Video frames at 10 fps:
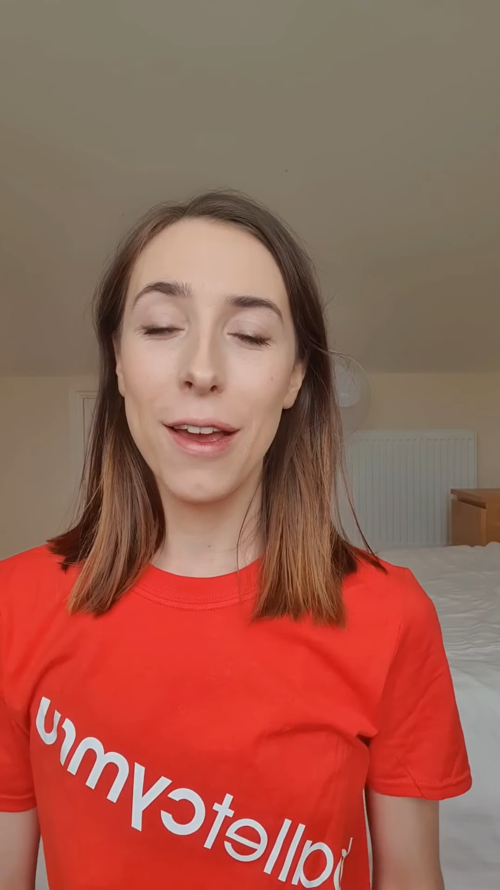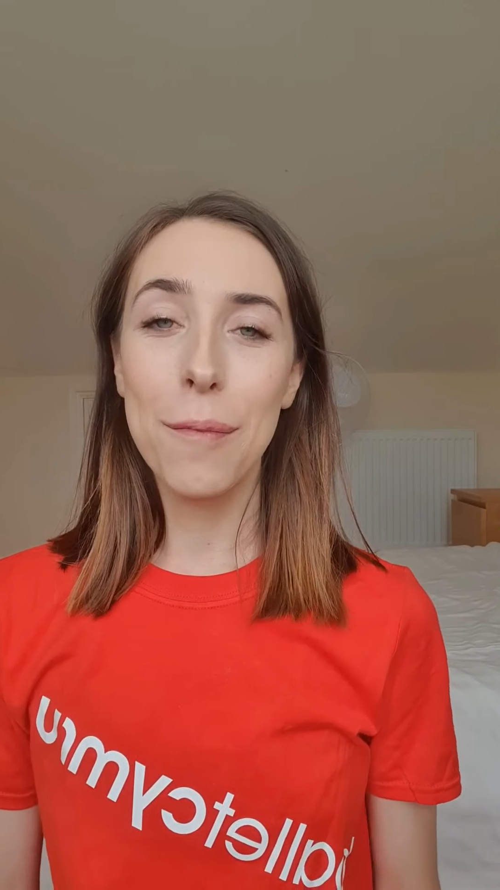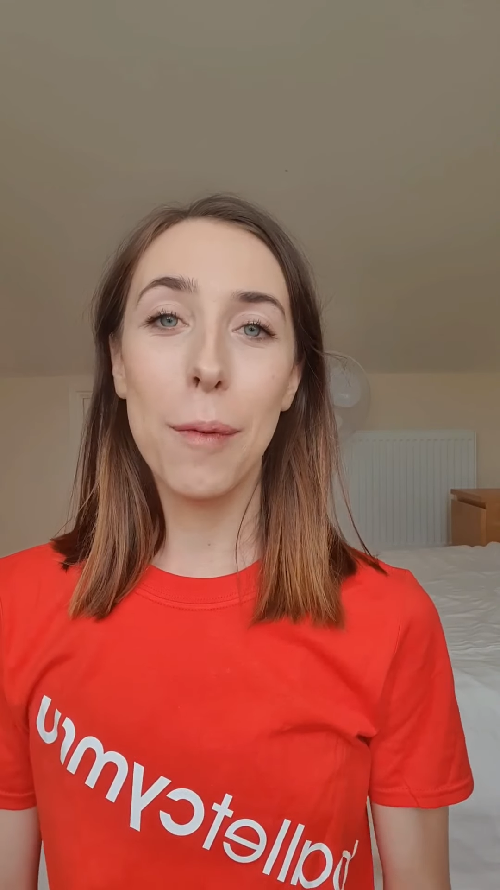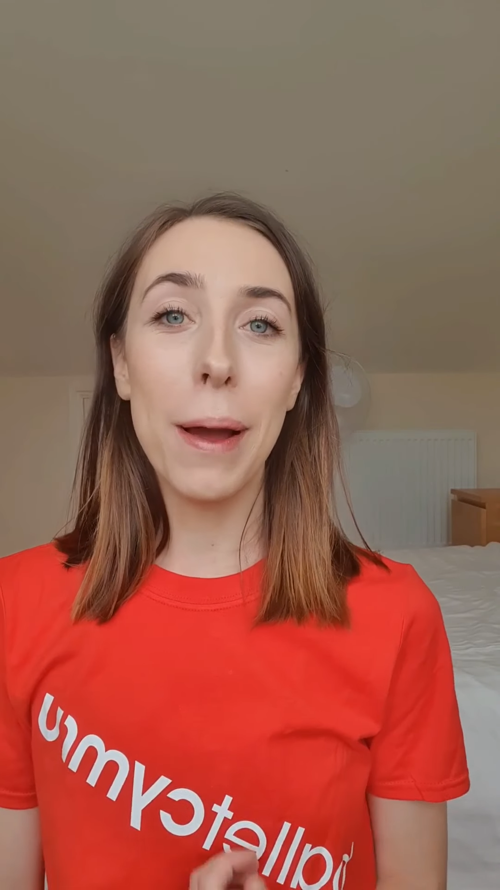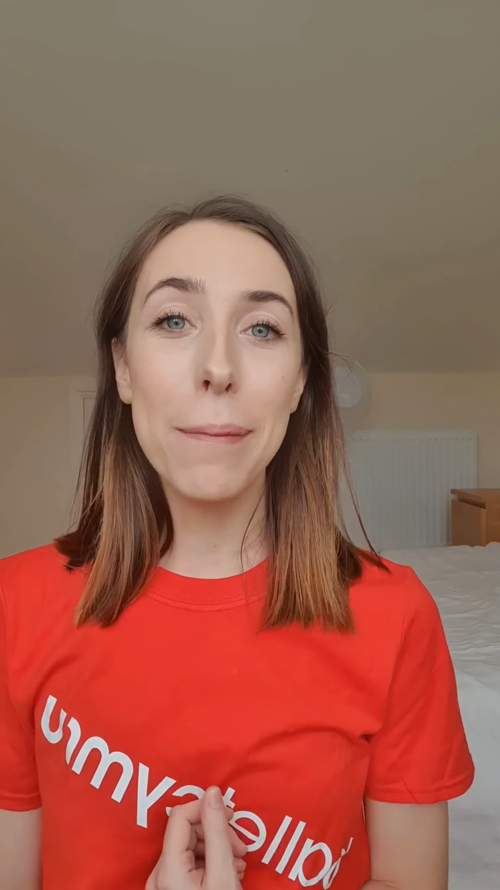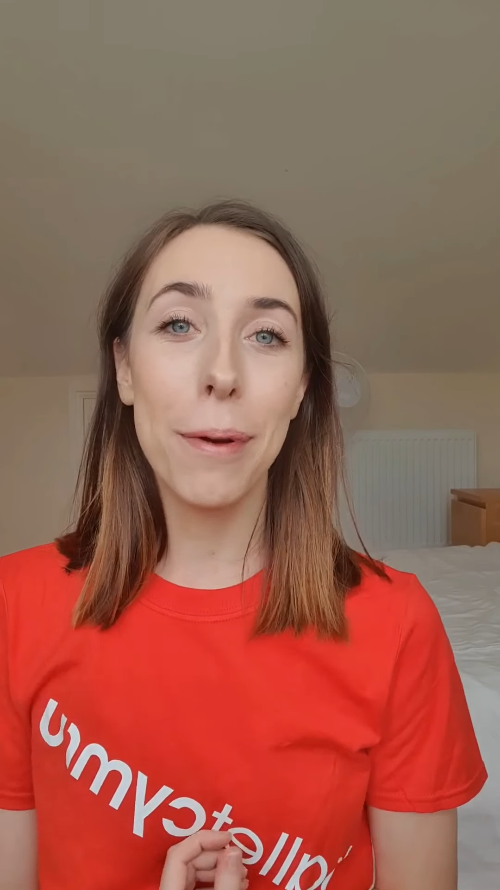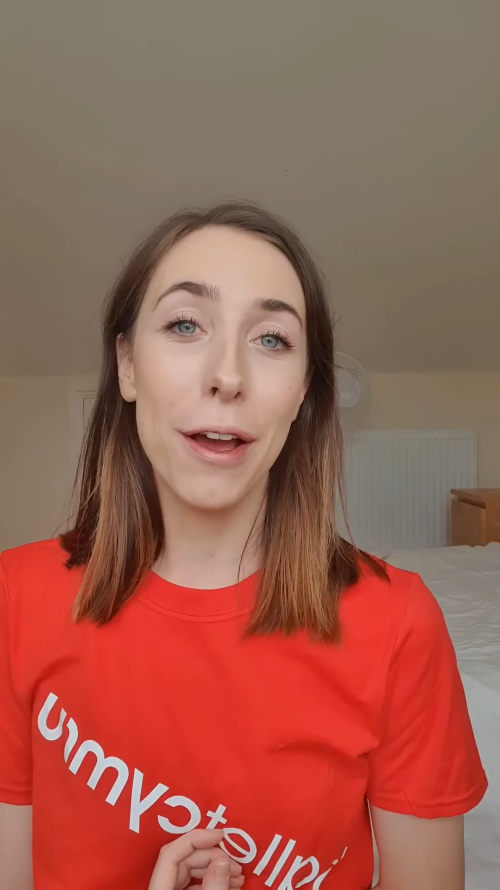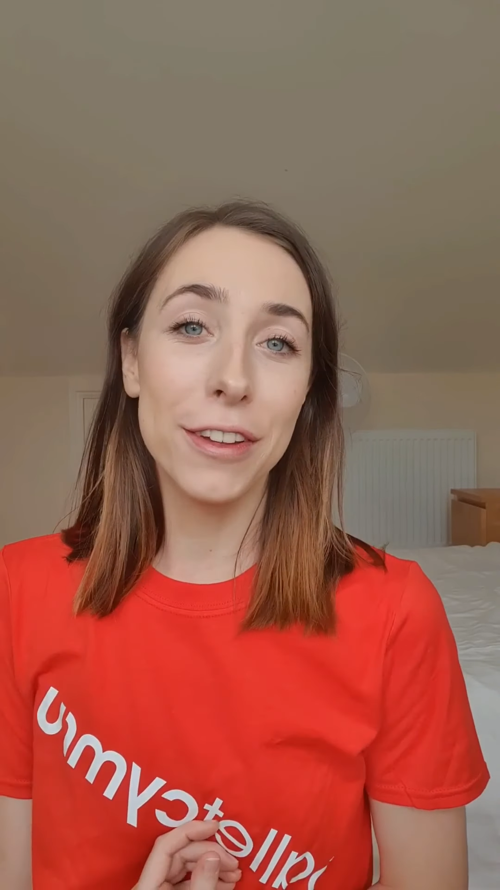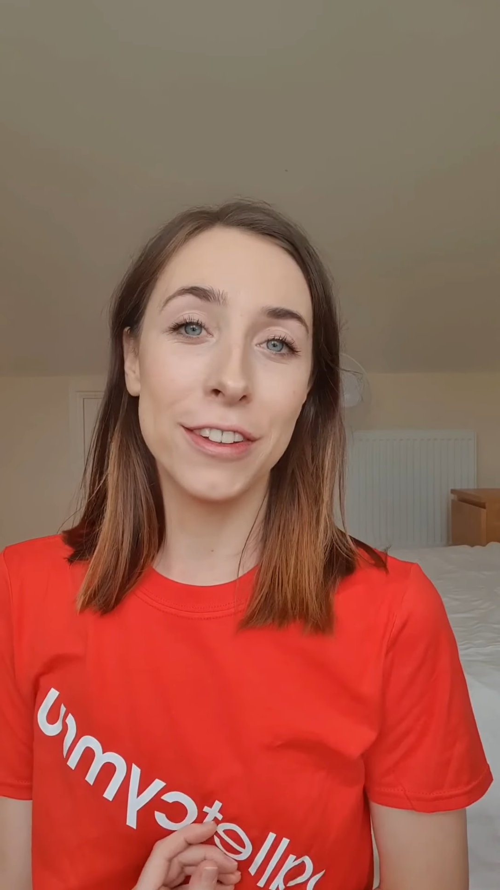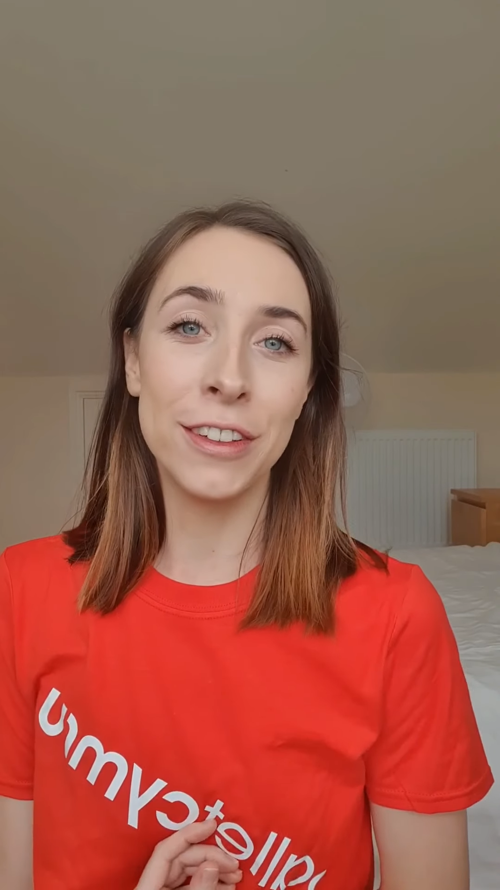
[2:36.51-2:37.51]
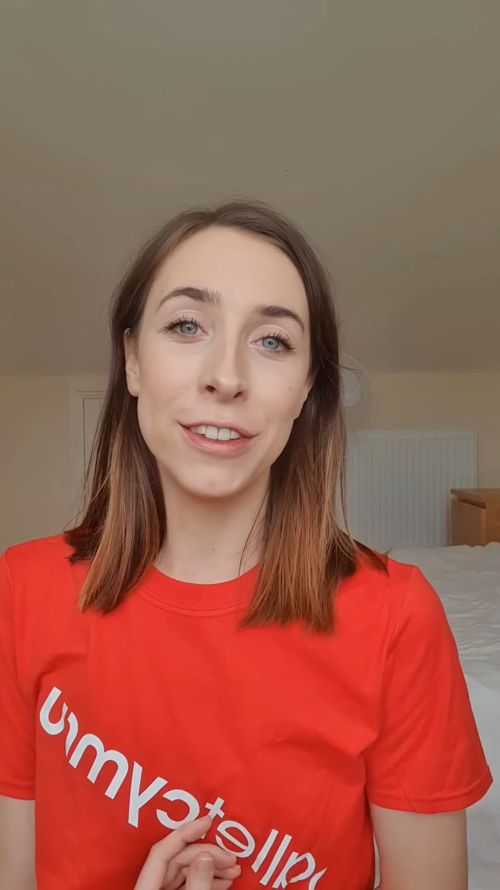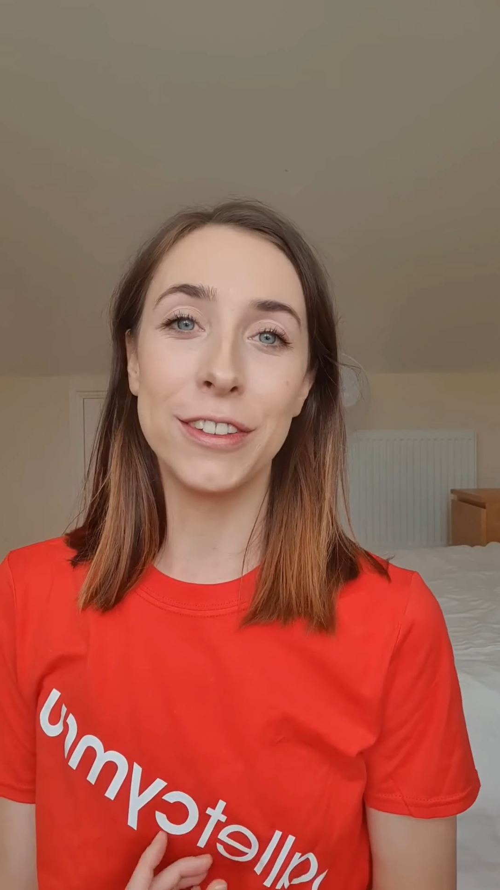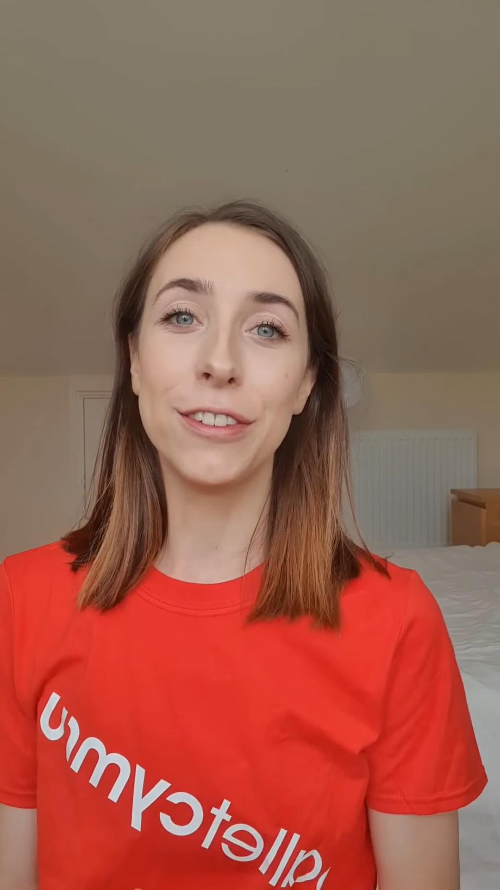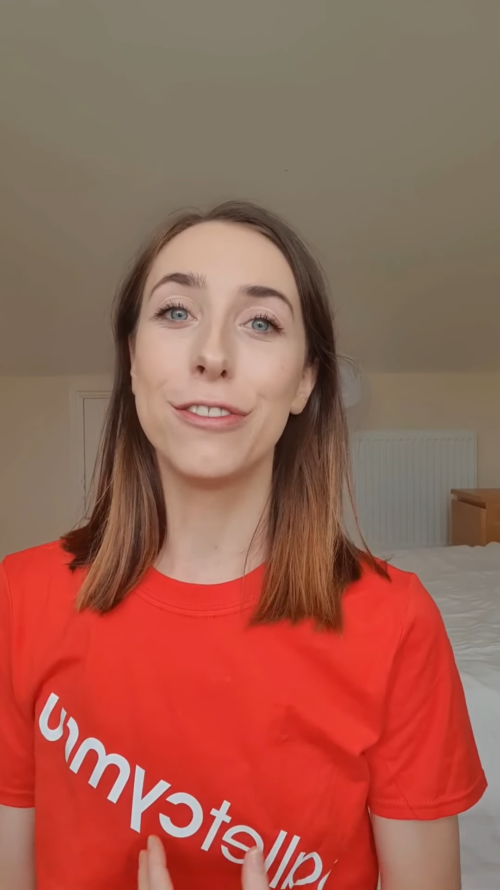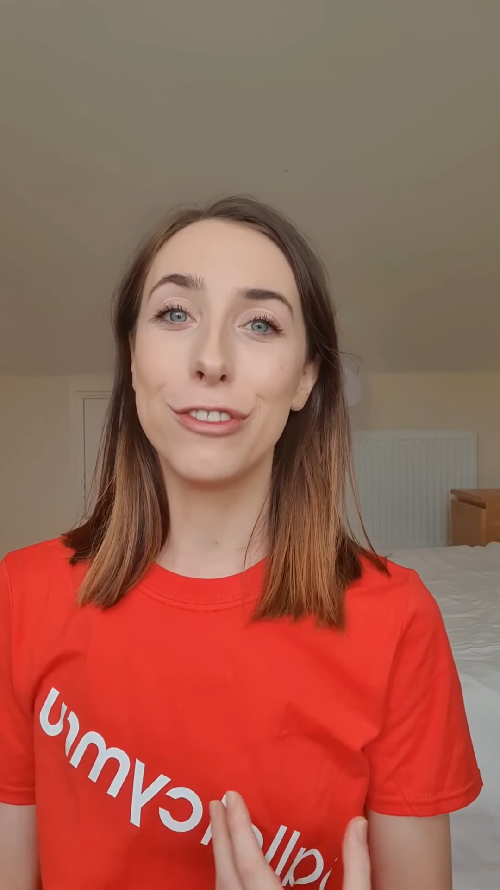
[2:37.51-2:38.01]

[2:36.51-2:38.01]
But my personal